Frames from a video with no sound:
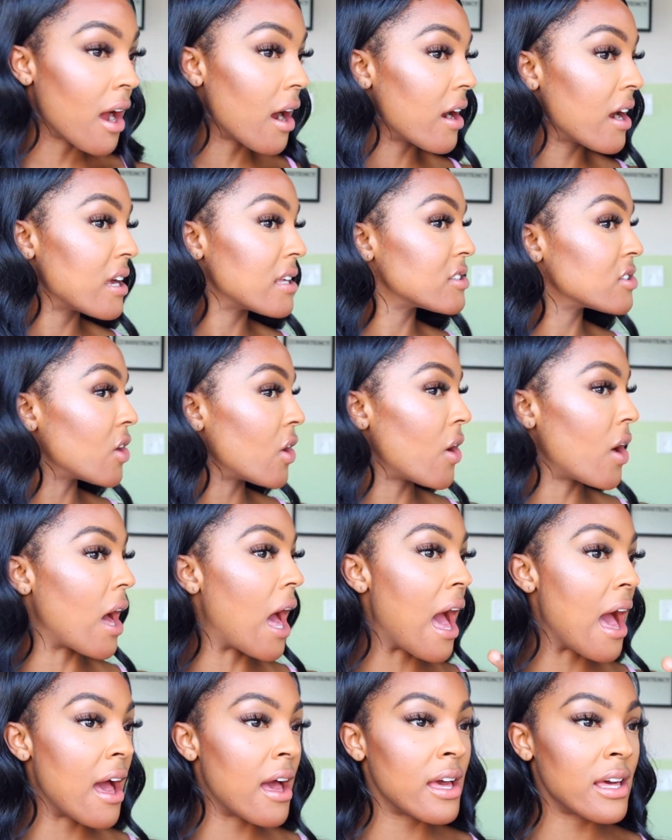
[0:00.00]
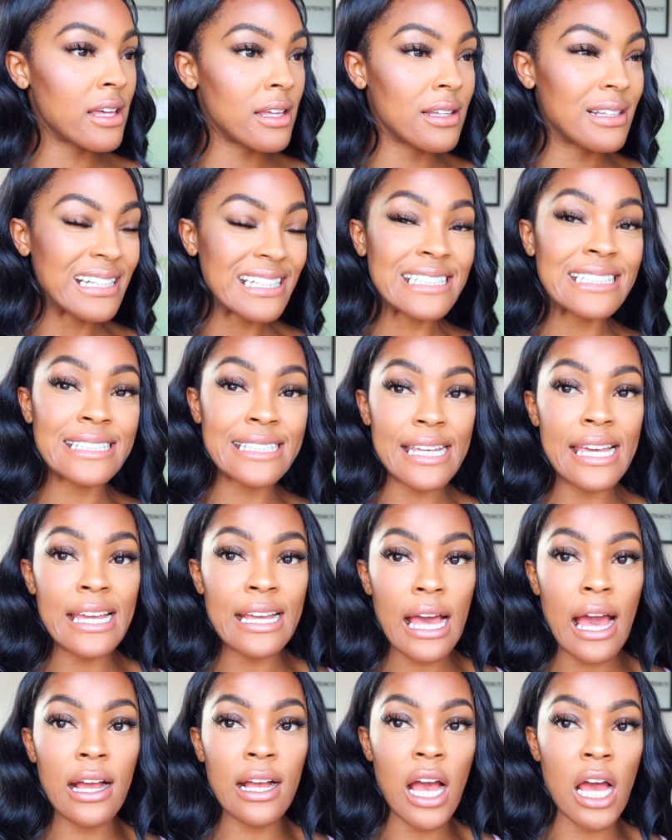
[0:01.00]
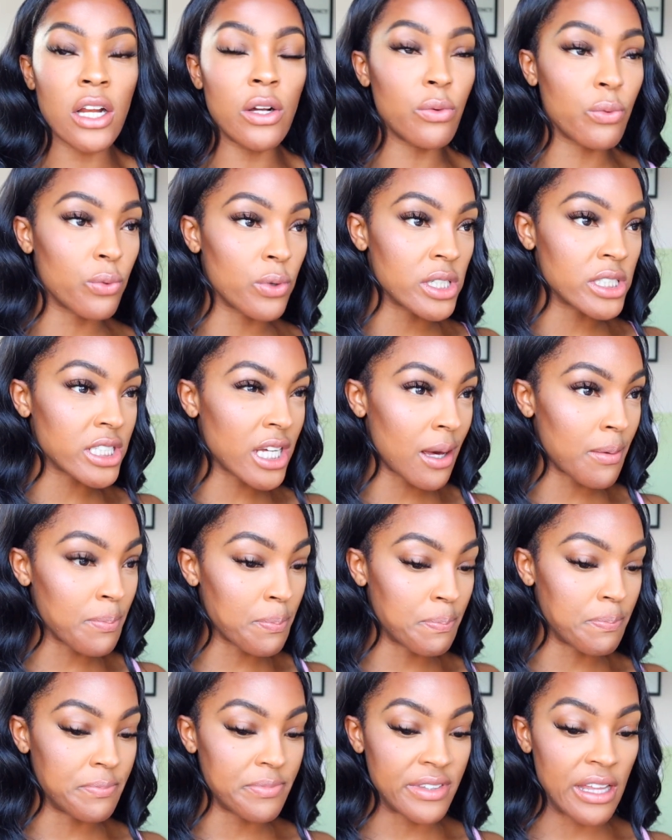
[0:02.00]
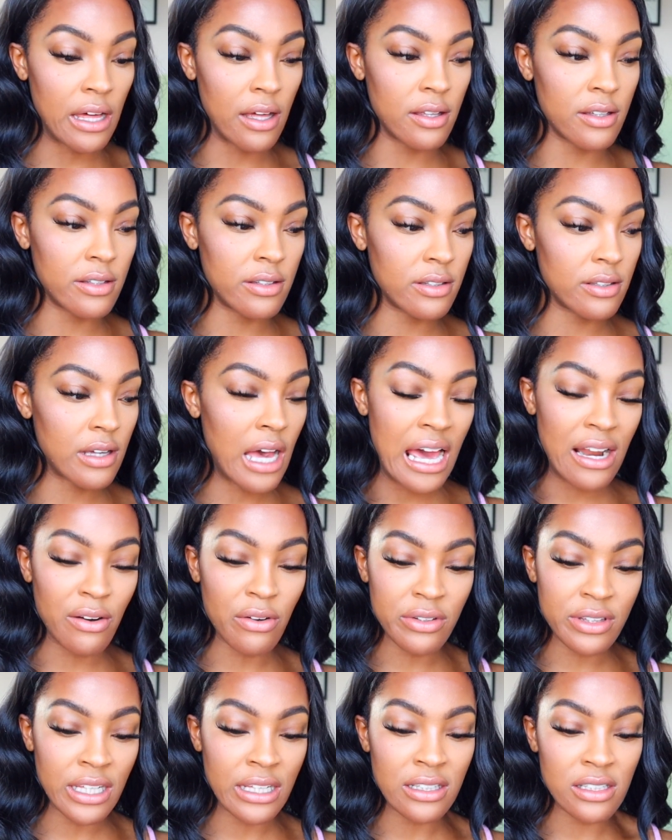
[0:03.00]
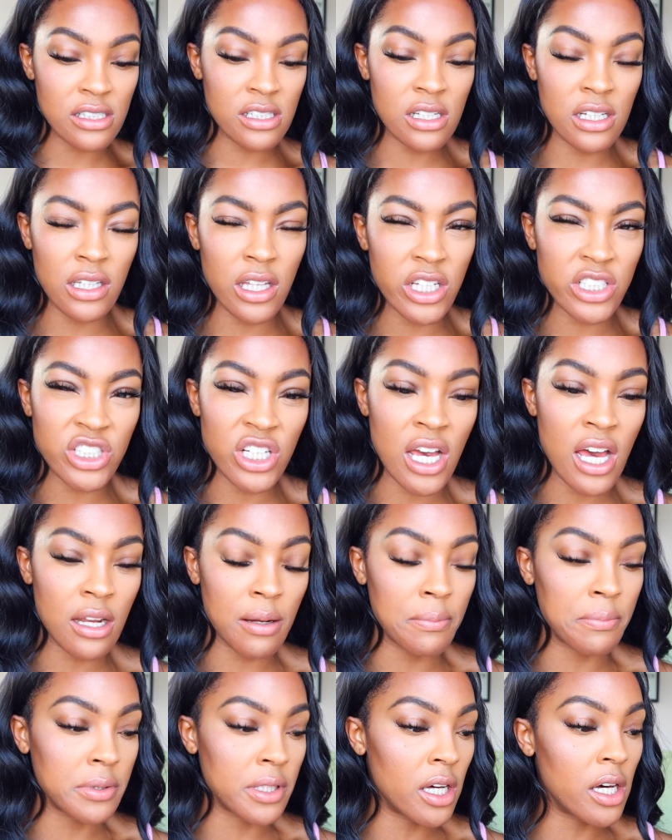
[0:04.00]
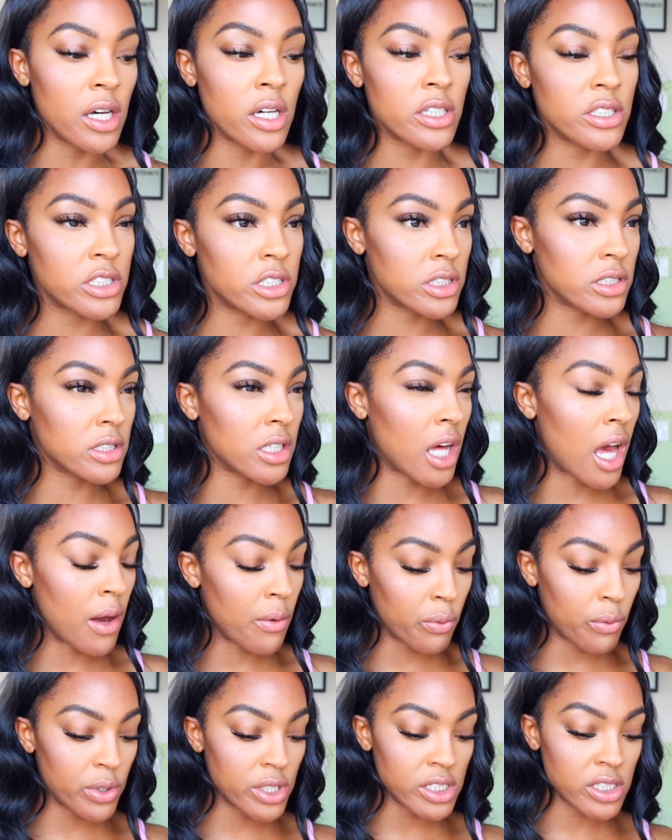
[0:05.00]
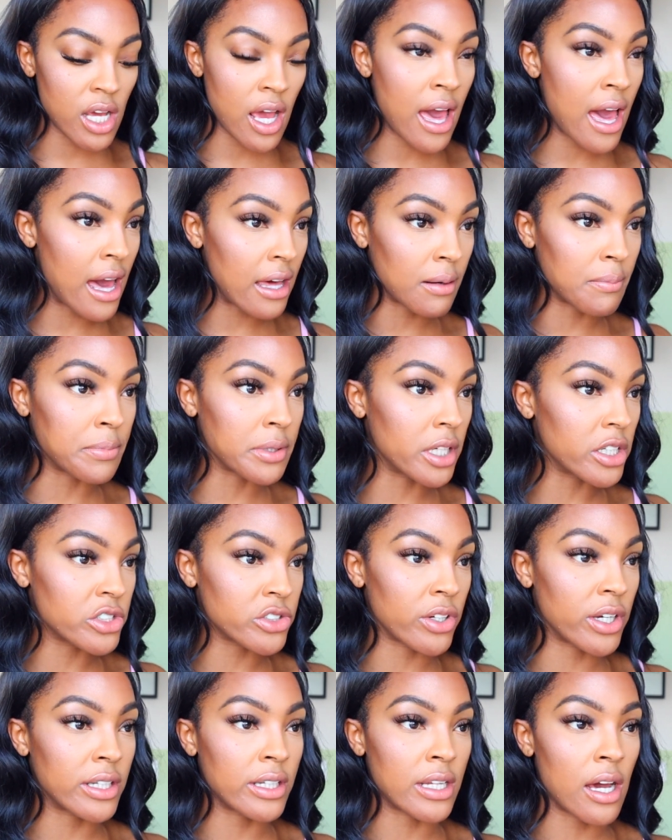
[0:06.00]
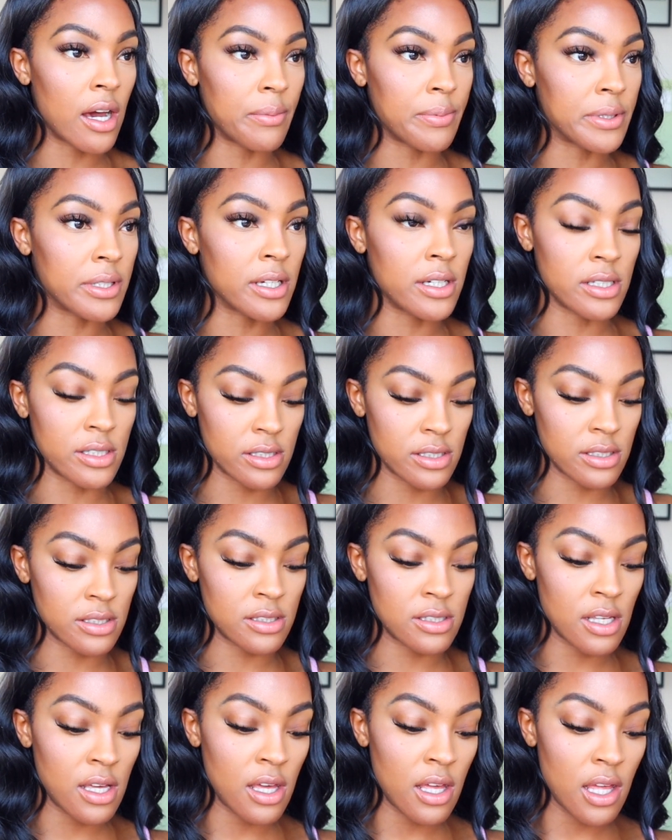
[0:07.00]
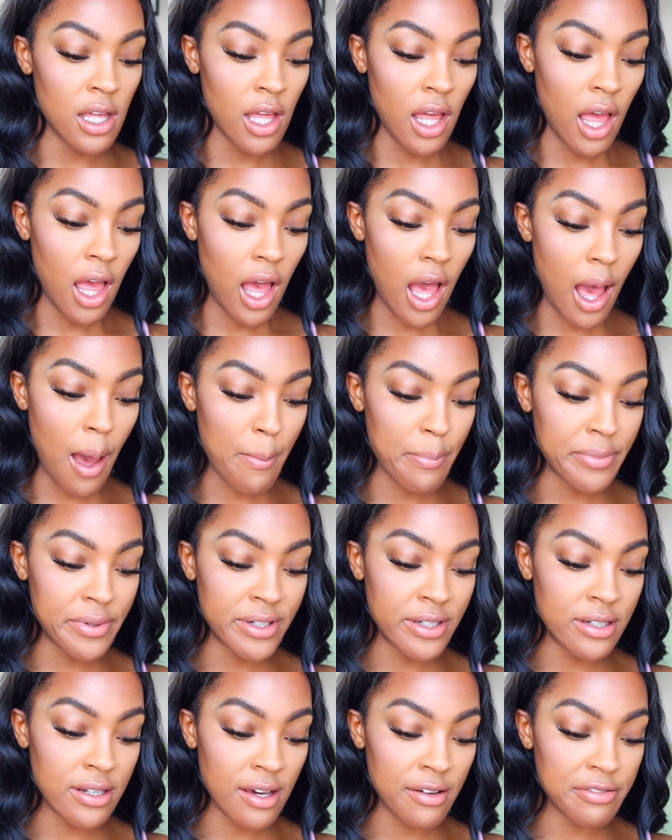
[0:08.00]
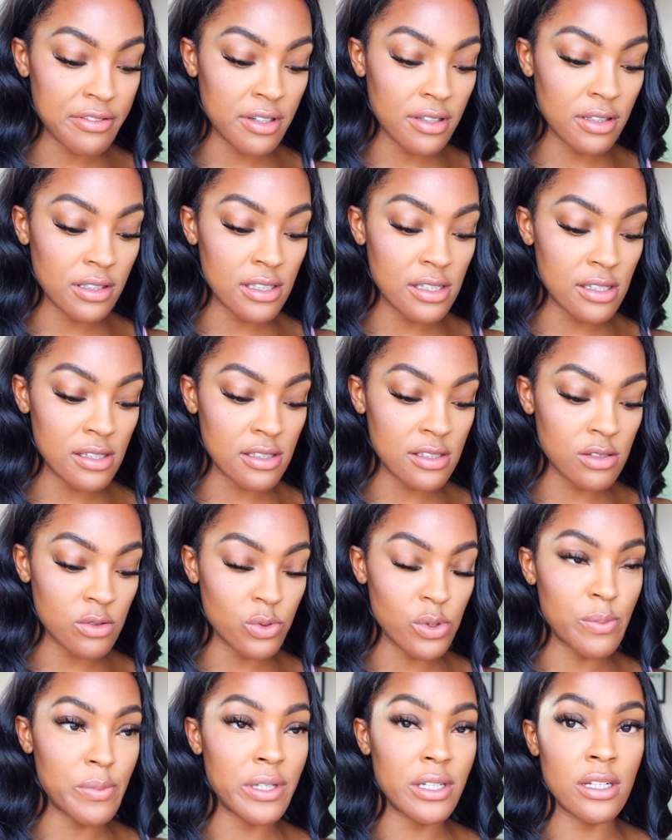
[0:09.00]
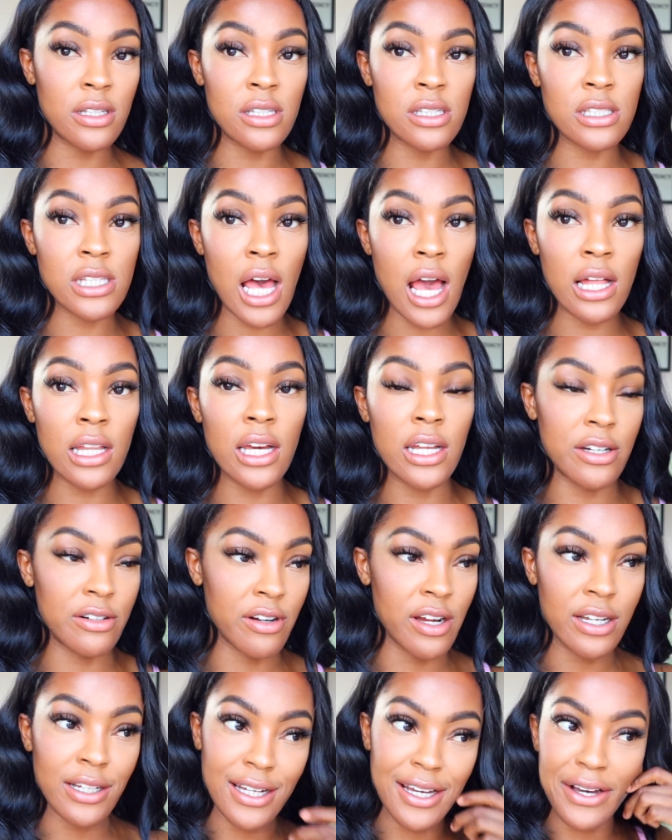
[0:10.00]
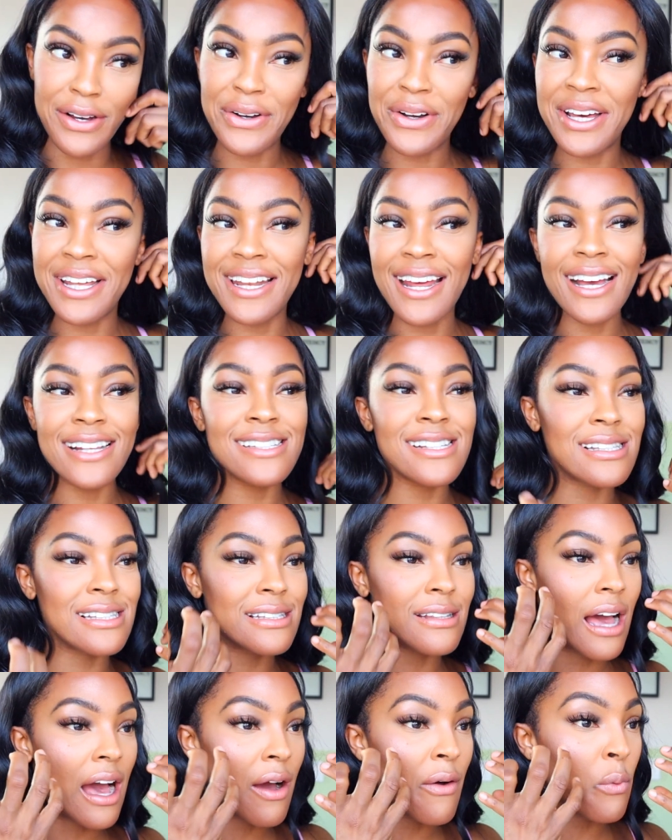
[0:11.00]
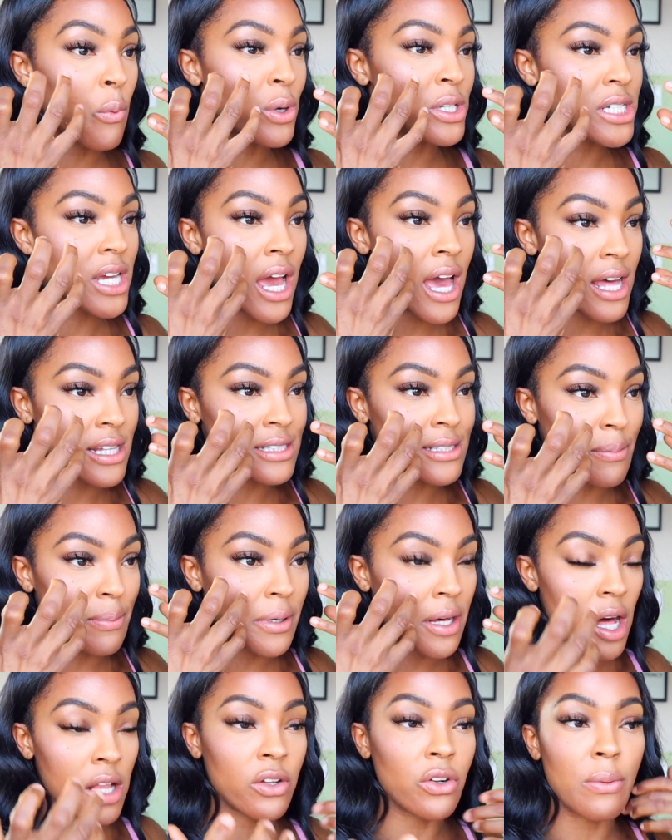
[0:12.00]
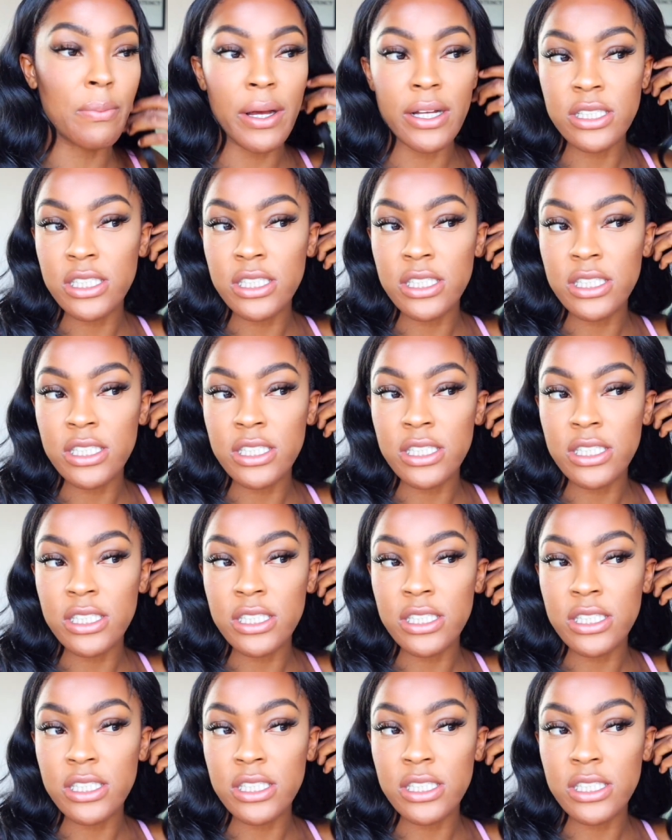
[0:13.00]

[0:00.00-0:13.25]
All right, so I kind of wish I don't think this collection had a blush. I wish I had a blush right now because I'm definitely swimming in this highlighter right now, and I wish I had some color on my